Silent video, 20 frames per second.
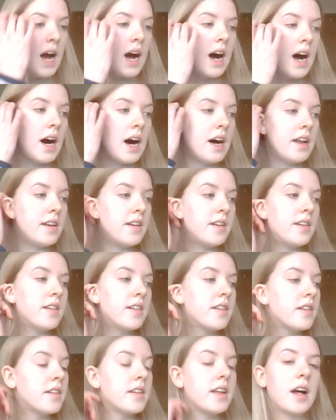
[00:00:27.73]
And
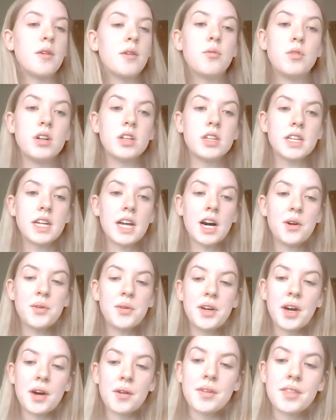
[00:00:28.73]
yeah, we'll see how
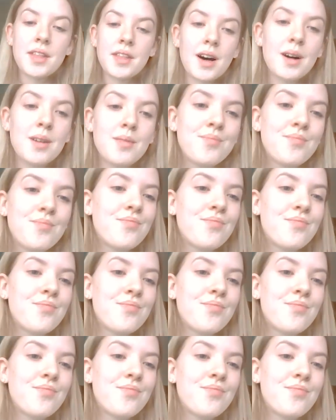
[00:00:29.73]
we go with that.